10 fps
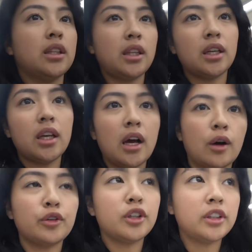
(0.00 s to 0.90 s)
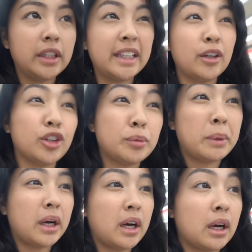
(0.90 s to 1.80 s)
Titingnan lang ako, tingin ako ng
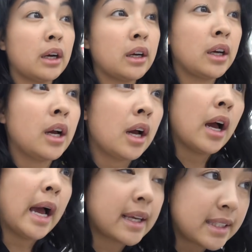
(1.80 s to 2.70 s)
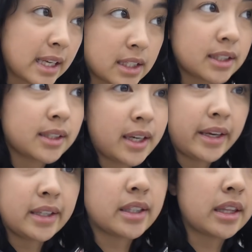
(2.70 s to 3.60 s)
mga
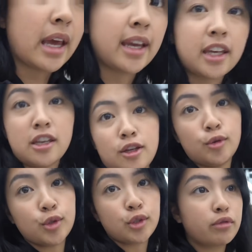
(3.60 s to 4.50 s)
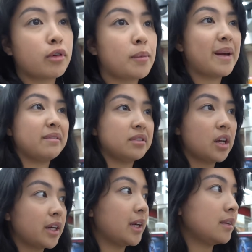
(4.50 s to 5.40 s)
accessories that I can use for my
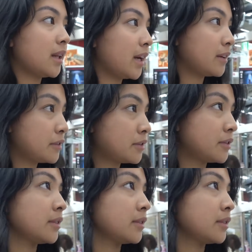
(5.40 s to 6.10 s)
vlogging life.